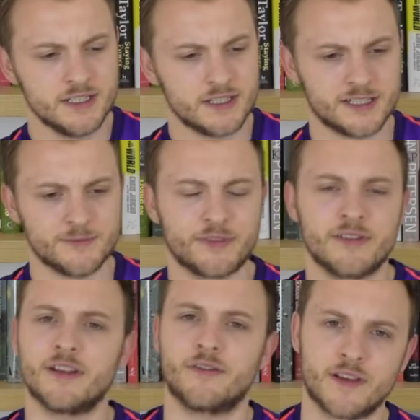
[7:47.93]
Um,
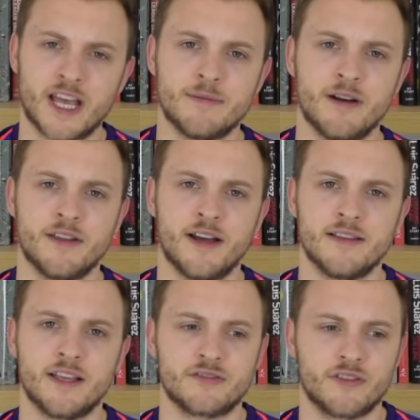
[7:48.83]
so let's forget about that.
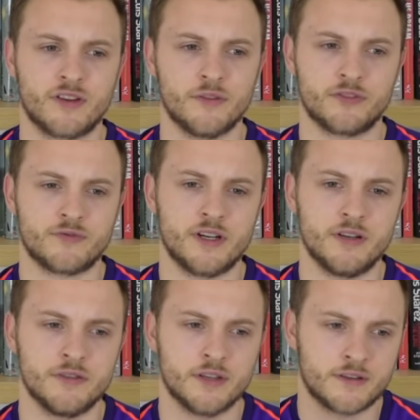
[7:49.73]
Let's just concentrate
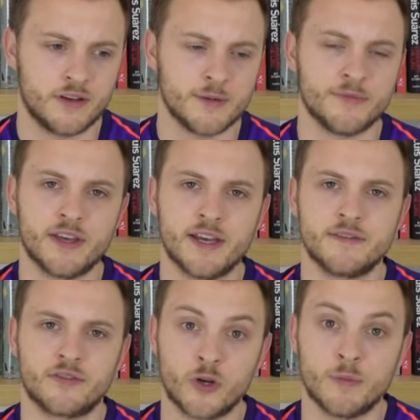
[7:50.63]
on the times
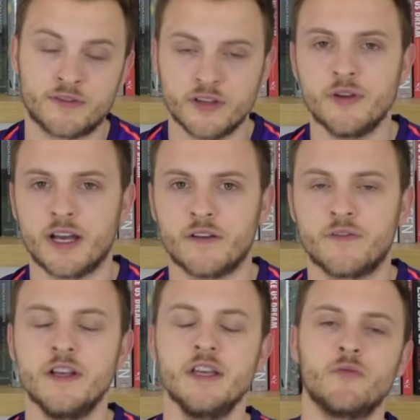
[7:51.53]
ahead, the squad we do have,